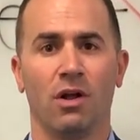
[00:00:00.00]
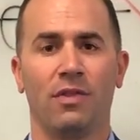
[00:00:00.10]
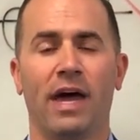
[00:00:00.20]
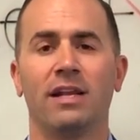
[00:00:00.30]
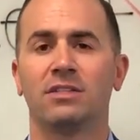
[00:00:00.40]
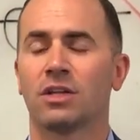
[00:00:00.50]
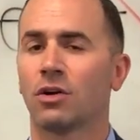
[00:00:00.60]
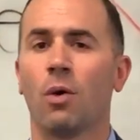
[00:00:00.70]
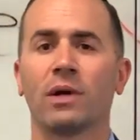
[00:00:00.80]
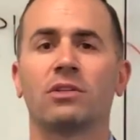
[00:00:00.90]
That is
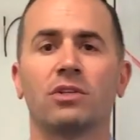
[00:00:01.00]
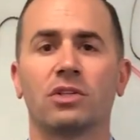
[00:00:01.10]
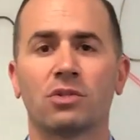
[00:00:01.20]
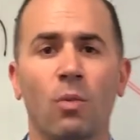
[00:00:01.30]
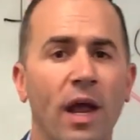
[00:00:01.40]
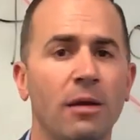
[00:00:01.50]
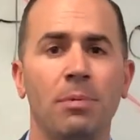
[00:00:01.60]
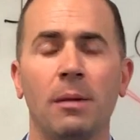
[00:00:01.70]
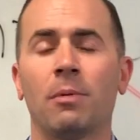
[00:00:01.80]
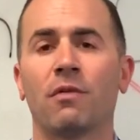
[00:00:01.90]
going to dissuade
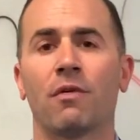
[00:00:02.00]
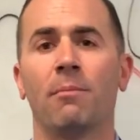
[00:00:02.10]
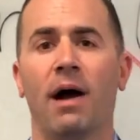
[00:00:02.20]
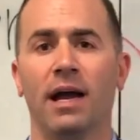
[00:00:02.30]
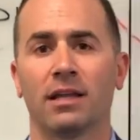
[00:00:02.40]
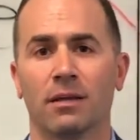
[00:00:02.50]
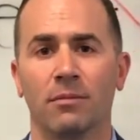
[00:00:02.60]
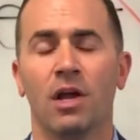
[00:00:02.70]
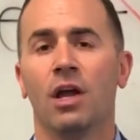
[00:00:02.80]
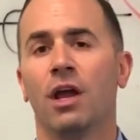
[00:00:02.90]
people from buying them.
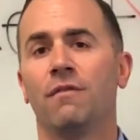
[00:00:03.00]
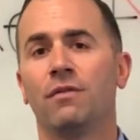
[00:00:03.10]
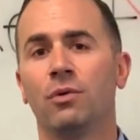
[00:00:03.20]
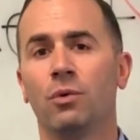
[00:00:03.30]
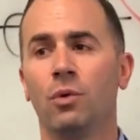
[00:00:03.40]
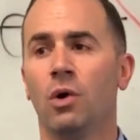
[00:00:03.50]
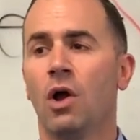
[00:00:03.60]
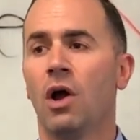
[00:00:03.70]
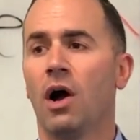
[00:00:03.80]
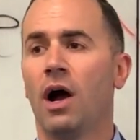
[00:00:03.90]
If you're
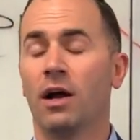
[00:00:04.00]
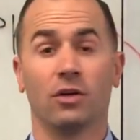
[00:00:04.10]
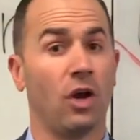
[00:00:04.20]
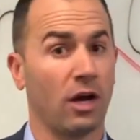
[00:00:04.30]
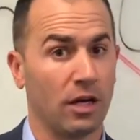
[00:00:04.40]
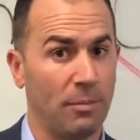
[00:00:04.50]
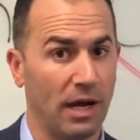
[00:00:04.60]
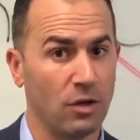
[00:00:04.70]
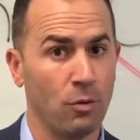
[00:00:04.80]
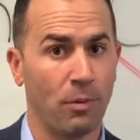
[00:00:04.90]
not going to buy
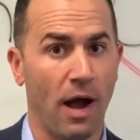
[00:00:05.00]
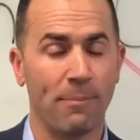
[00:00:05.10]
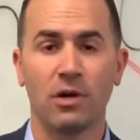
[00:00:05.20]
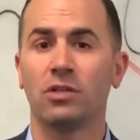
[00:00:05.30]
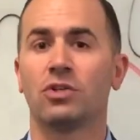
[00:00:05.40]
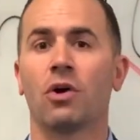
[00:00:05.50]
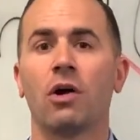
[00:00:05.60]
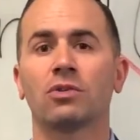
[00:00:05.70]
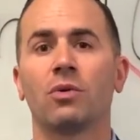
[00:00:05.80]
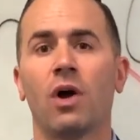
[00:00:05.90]
new properties, you're
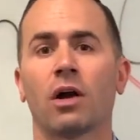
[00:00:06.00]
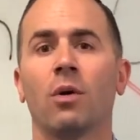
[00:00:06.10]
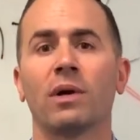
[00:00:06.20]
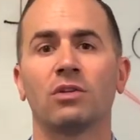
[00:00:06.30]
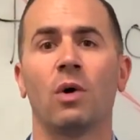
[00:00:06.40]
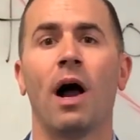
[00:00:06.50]
also not going to